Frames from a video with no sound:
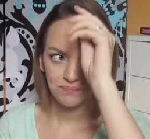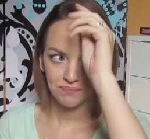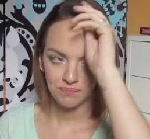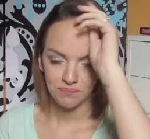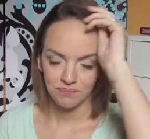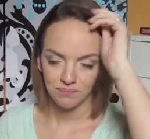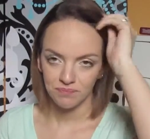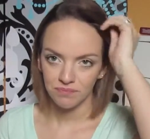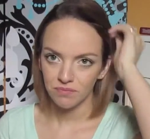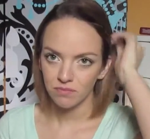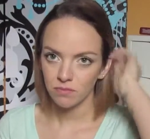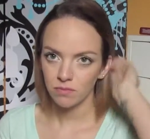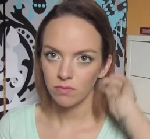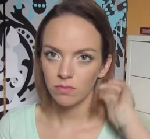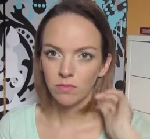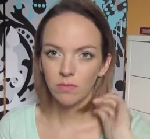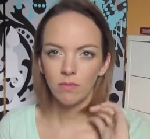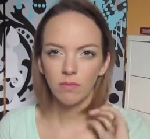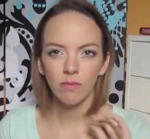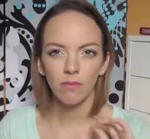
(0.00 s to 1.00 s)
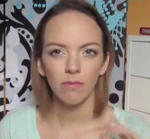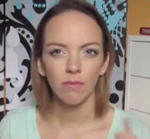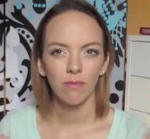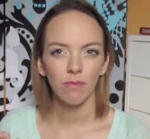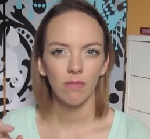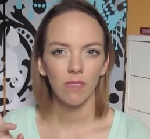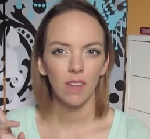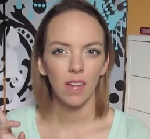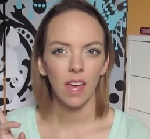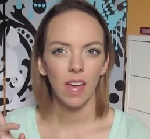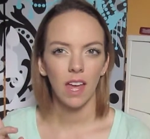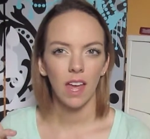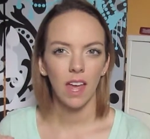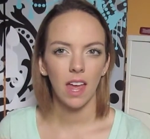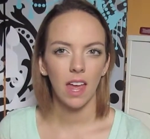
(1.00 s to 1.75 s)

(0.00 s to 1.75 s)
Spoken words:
Nothing is said.